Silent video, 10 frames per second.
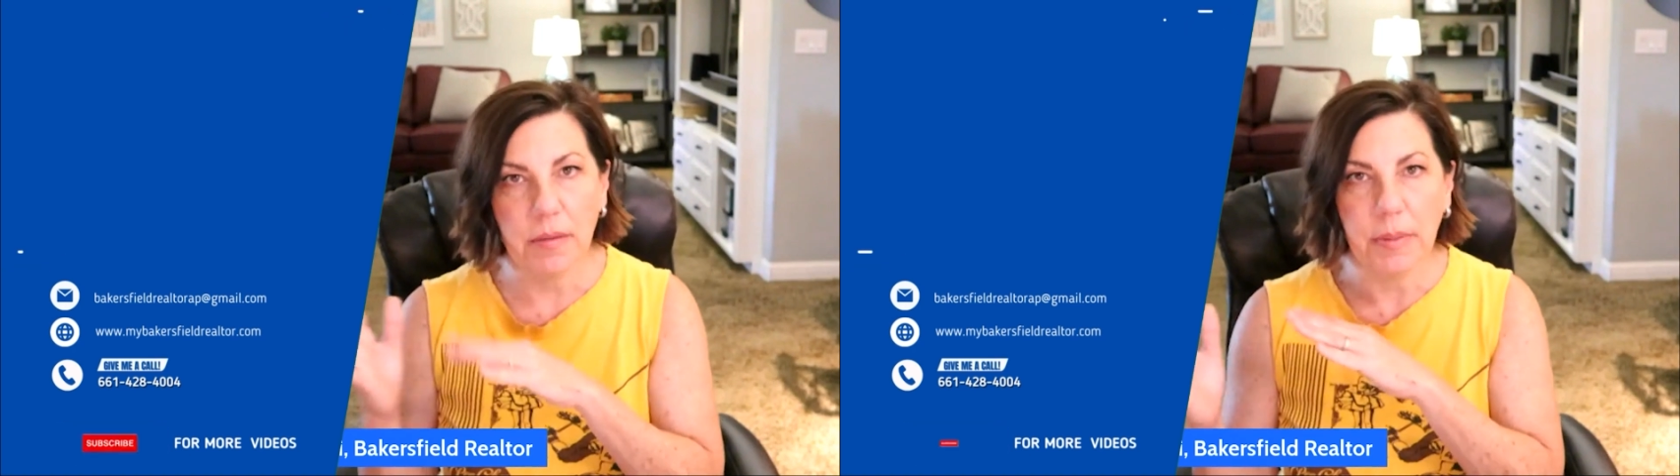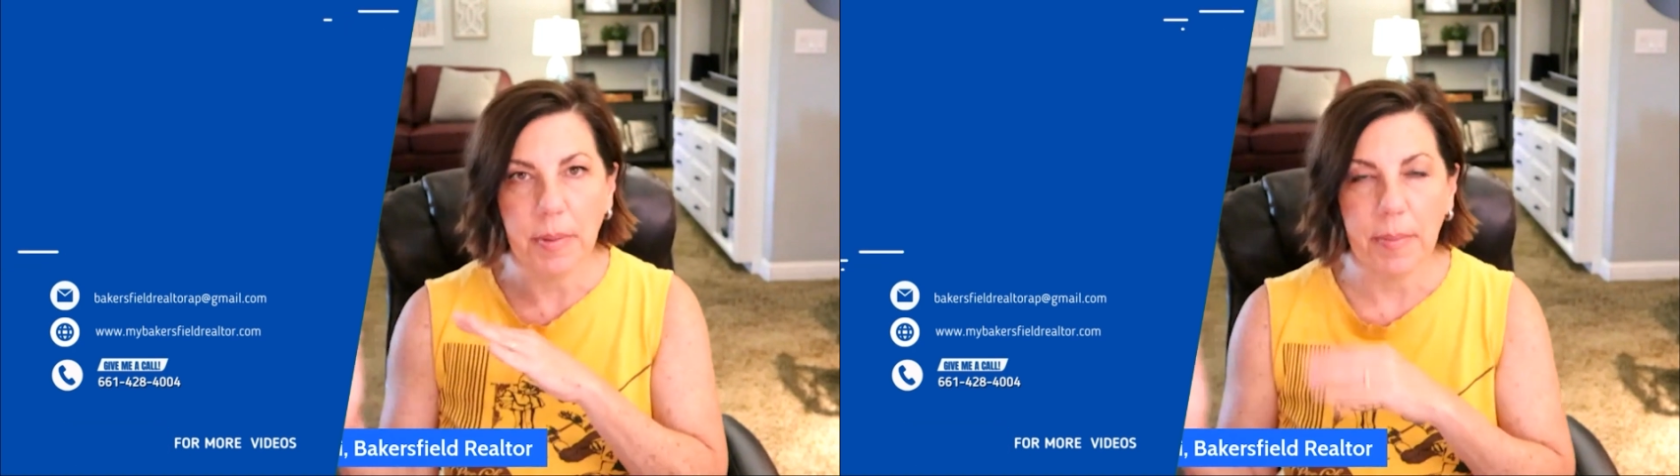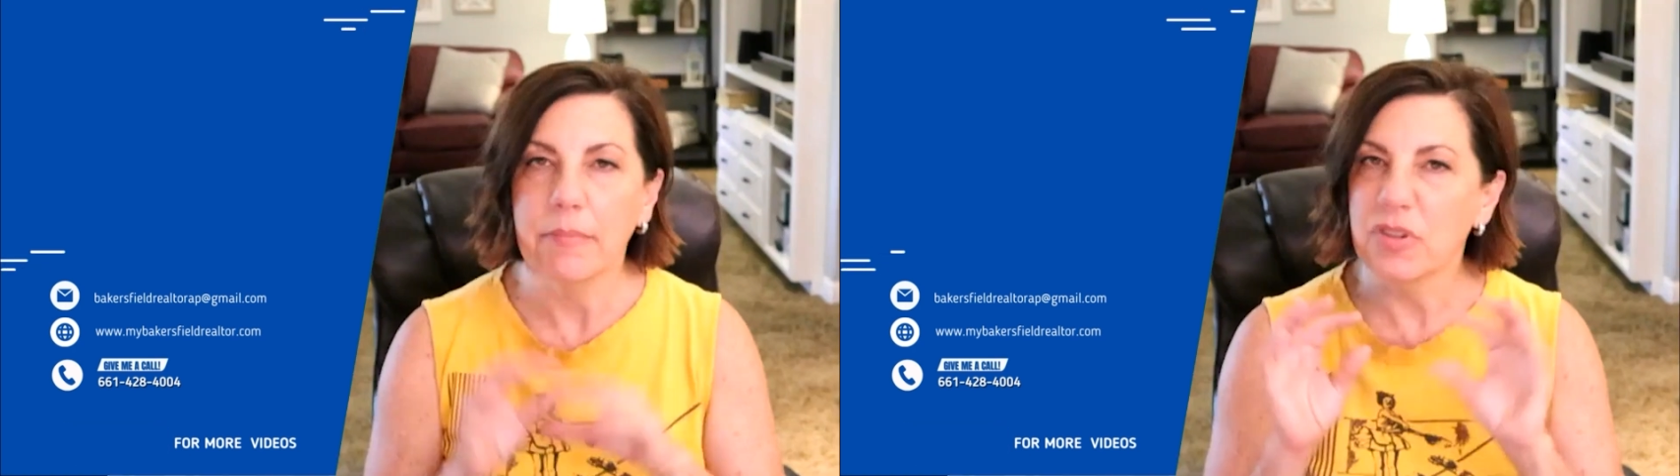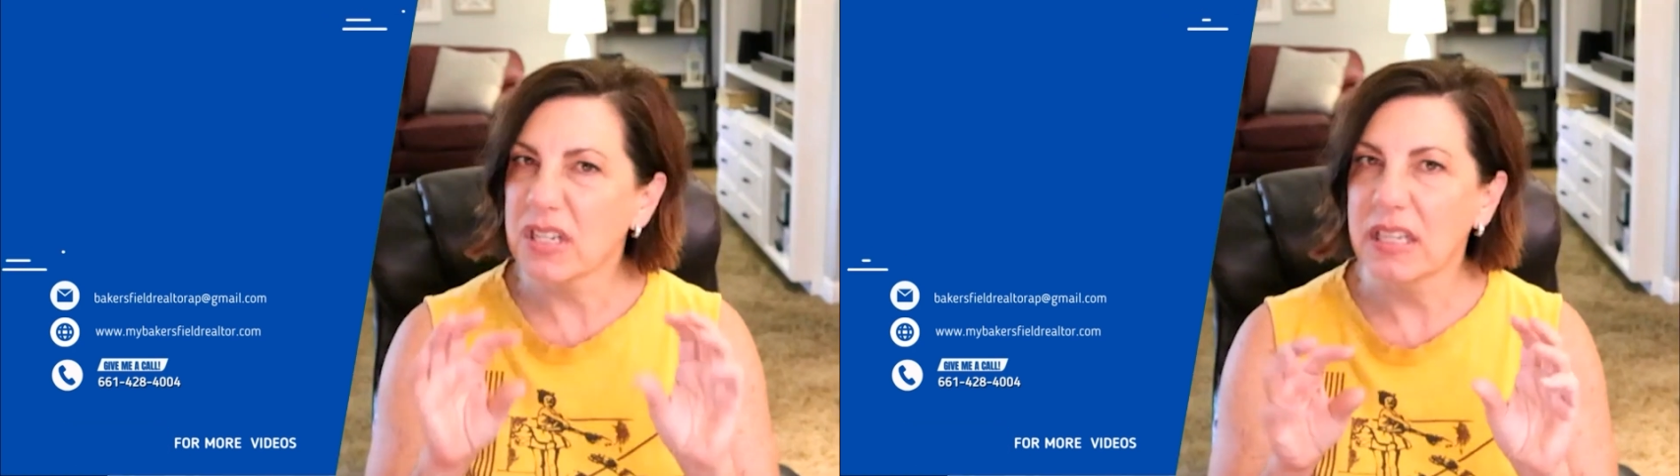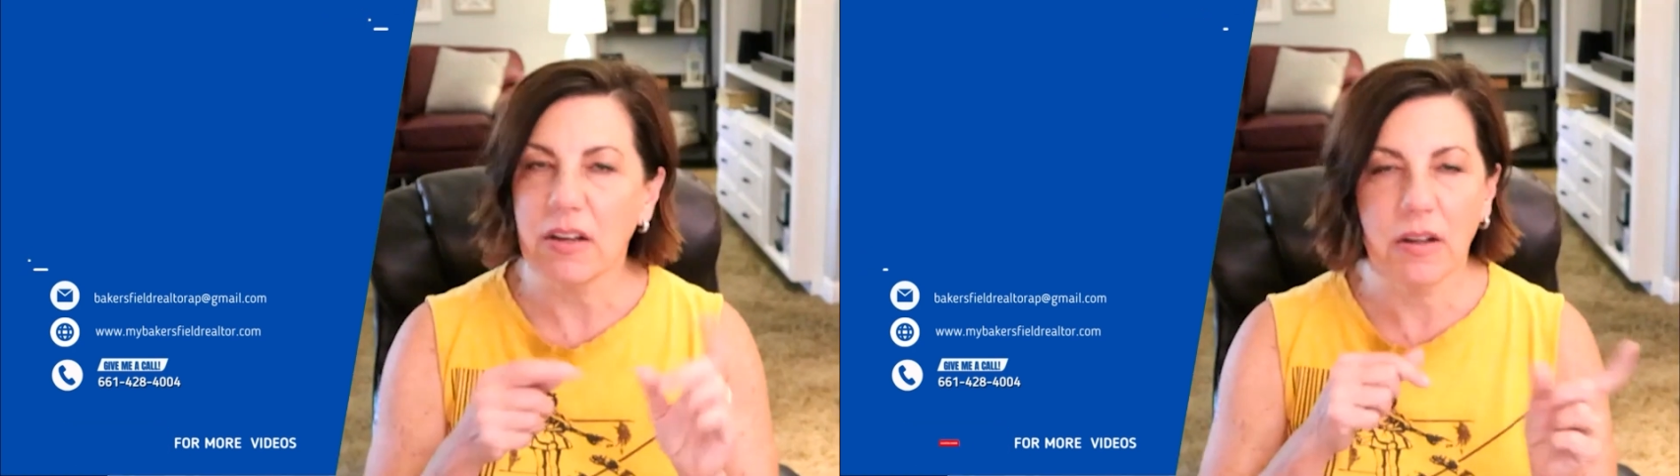blah, blah, blah. Just
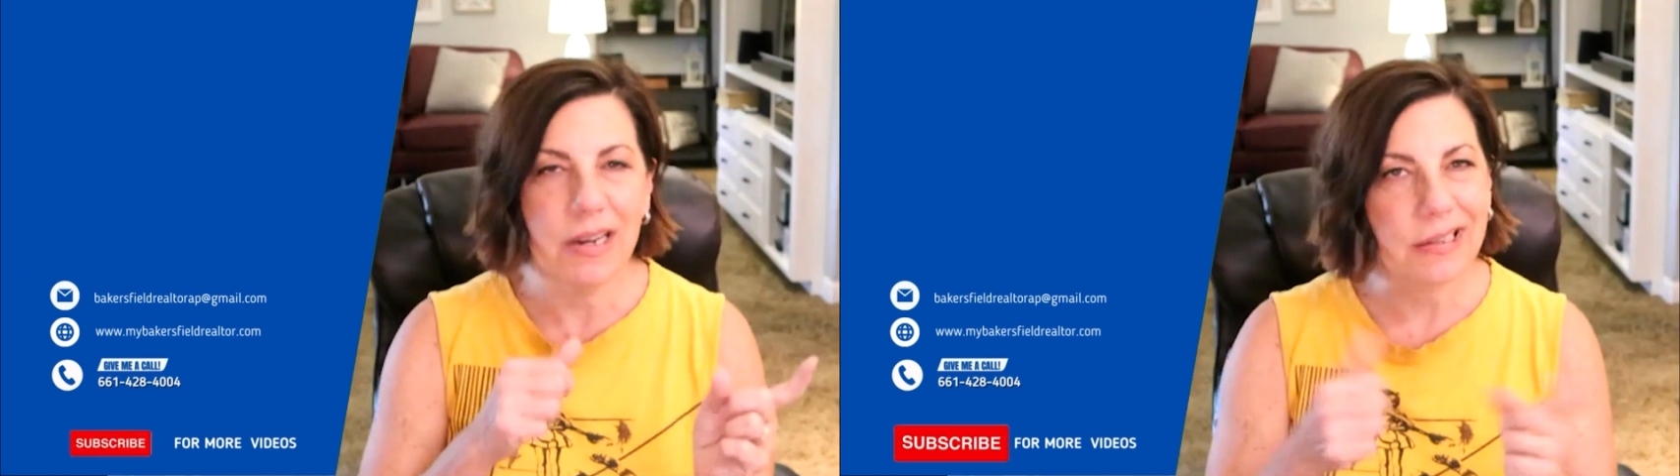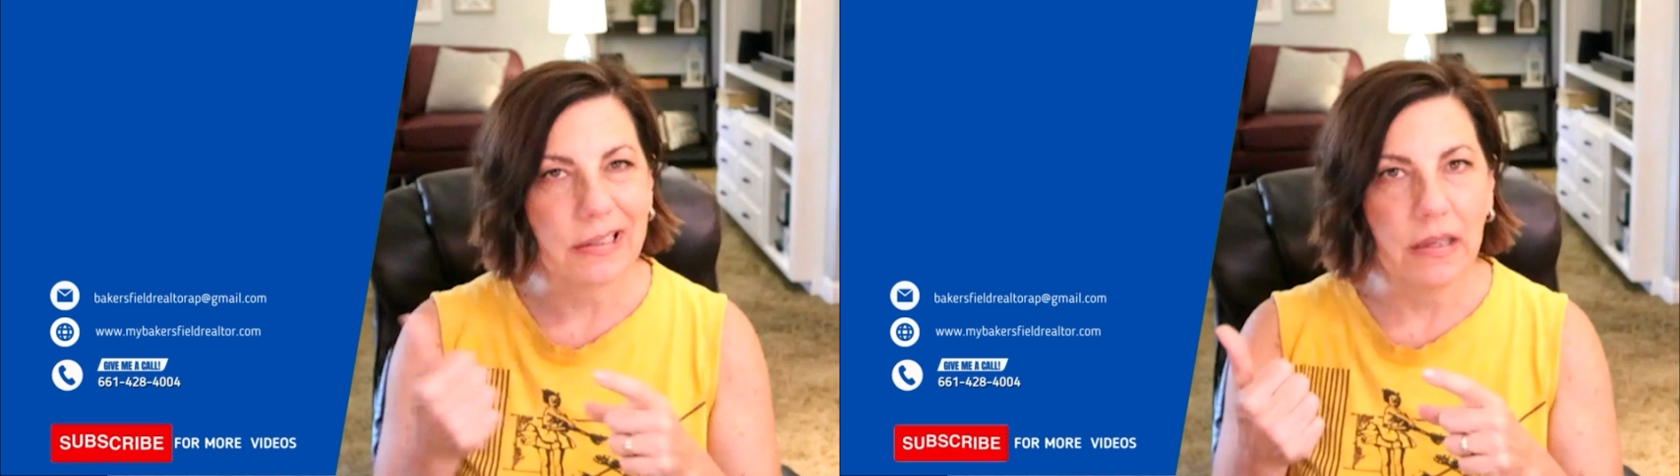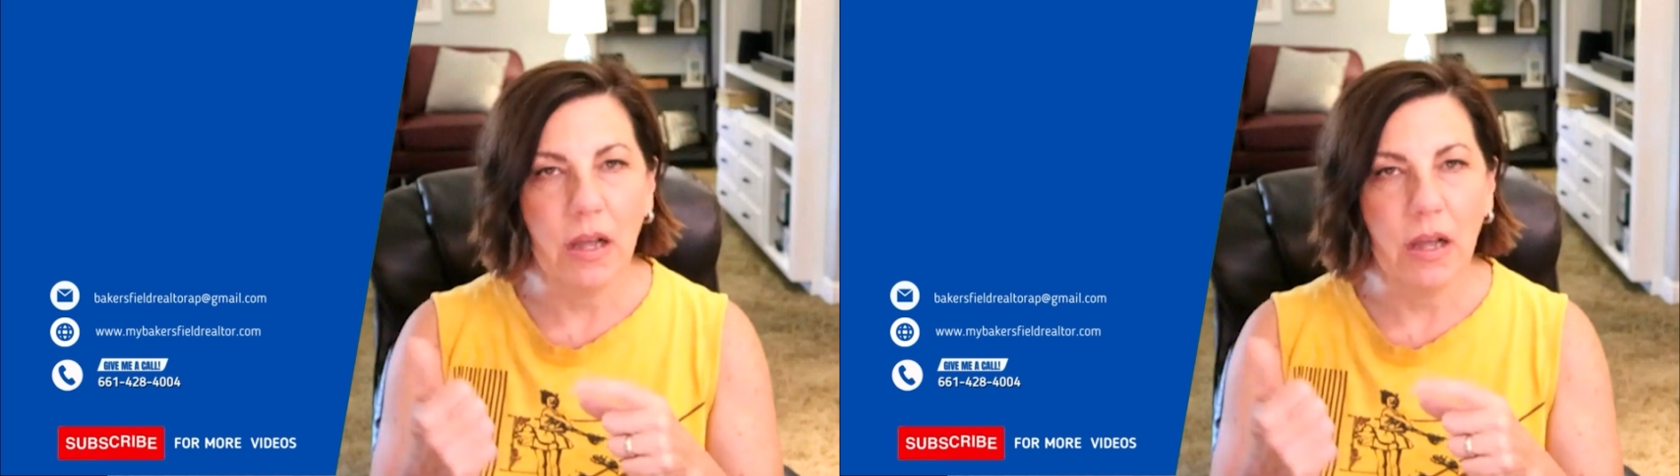click on it.